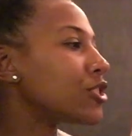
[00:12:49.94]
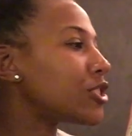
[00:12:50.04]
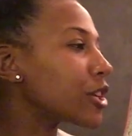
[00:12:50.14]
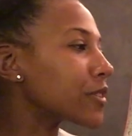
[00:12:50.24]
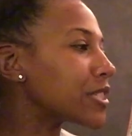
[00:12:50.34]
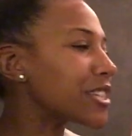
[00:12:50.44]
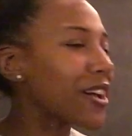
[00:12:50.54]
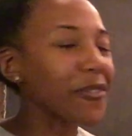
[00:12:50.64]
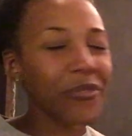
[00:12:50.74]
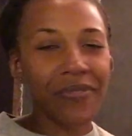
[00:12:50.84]

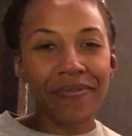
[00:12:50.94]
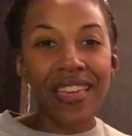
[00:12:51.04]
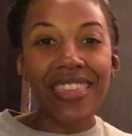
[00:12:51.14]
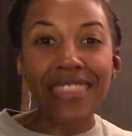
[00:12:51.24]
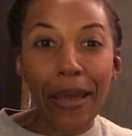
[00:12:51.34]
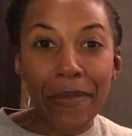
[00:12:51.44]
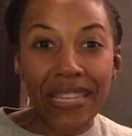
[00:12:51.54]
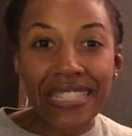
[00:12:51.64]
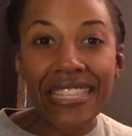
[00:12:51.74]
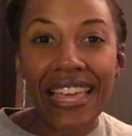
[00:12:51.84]
Jerajef, that
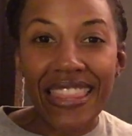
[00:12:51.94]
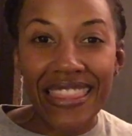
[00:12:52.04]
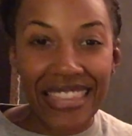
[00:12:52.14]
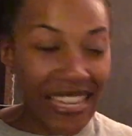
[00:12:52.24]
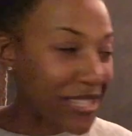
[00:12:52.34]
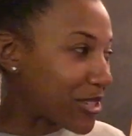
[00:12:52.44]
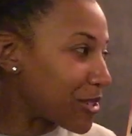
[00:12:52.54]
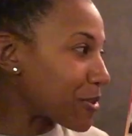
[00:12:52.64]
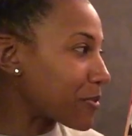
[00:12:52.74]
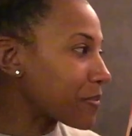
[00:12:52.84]
means thank
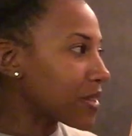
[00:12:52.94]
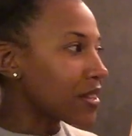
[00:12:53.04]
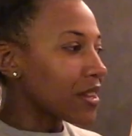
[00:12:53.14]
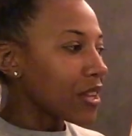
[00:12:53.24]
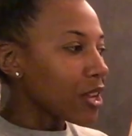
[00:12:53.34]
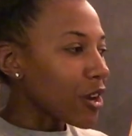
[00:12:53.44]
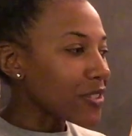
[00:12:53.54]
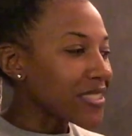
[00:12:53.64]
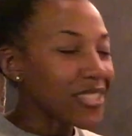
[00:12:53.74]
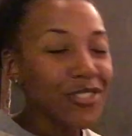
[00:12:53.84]
you. Her
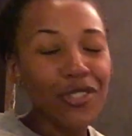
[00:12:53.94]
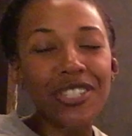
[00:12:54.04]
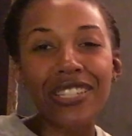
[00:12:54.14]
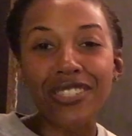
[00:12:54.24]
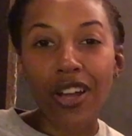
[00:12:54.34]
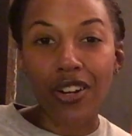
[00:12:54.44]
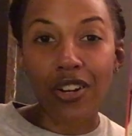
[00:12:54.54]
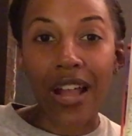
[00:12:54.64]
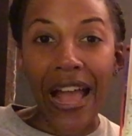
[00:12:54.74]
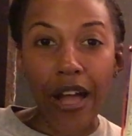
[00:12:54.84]
sister just taught her
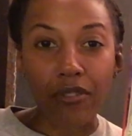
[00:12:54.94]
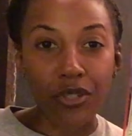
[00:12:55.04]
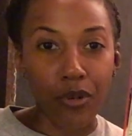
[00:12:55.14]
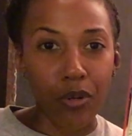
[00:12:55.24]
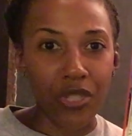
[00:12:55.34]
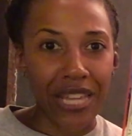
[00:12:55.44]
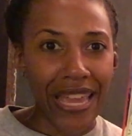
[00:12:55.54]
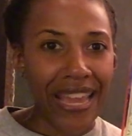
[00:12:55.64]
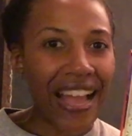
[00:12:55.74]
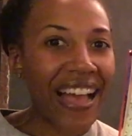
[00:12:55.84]
how to
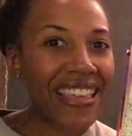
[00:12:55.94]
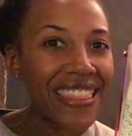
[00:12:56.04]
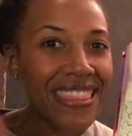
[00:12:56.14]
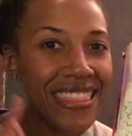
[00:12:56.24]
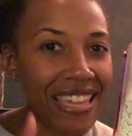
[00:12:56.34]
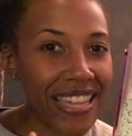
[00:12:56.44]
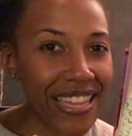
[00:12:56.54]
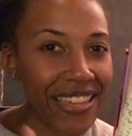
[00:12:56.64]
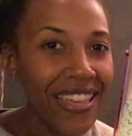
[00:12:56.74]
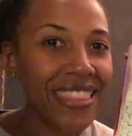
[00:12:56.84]
crochet. I think
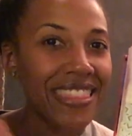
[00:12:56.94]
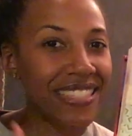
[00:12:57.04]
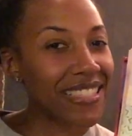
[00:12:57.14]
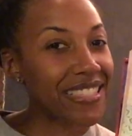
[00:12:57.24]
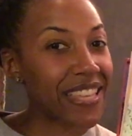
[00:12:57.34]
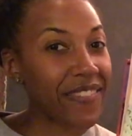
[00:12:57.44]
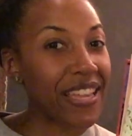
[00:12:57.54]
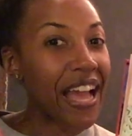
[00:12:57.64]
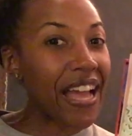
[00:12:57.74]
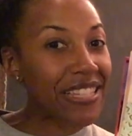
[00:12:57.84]
this is
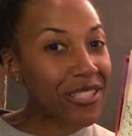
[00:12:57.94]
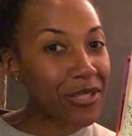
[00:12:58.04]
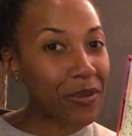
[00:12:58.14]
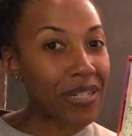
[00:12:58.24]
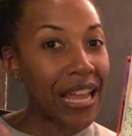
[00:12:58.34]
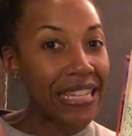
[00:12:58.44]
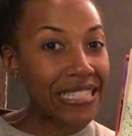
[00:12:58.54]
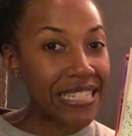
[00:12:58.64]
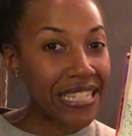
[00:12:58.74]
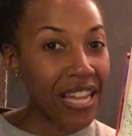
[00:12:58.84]
giving Isatou an
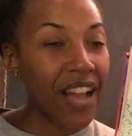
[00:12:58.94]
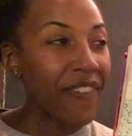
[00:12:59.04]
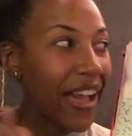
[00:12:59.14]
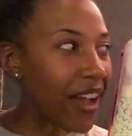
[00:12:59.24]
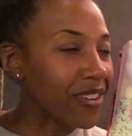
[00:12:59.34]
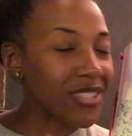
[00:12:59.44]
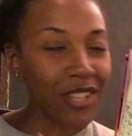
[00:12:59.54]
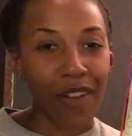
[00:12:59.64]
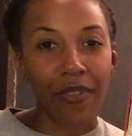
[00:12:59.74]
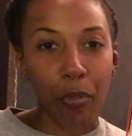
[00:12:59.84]
idea of how to
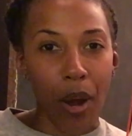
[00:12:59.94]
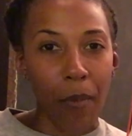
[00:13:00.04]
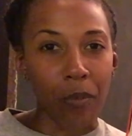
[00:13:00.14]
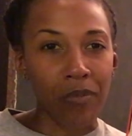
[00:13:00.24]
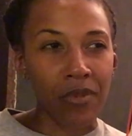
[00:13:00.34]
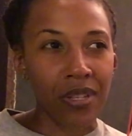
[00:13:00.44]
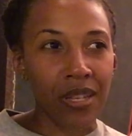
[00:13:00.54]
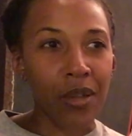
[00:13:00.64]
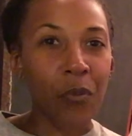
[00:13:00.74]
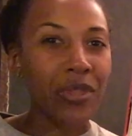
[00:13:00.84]
solve the problem
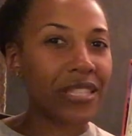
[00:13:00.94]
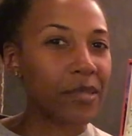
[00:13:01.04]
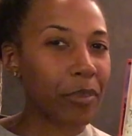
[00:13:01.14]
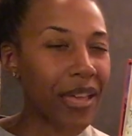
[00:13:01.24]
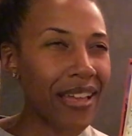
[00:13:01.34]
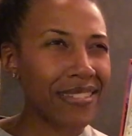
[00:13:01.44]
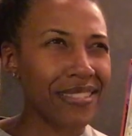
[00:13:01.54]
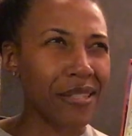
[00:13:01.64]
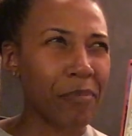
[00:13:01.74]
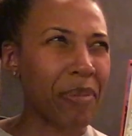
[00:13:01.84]
with these
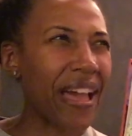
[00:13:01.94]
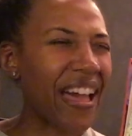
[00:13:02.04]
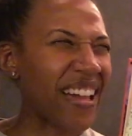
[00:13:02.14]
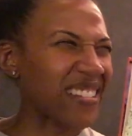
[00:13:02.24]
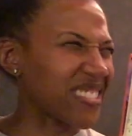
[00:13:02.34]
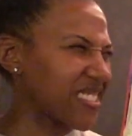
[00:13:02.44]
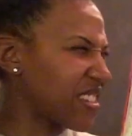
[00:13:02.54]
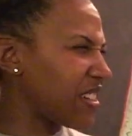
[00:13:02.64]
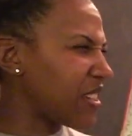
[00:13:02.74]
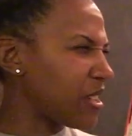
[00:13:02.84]
plastic bags.
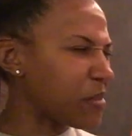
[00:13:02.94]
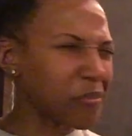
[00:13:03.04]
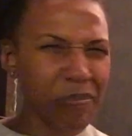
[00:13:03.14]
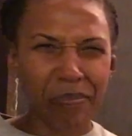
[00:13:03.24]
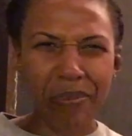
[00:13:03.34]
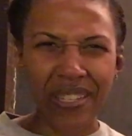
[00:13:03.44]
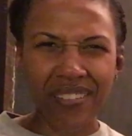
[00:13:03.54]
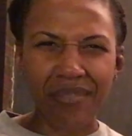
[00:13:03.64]
But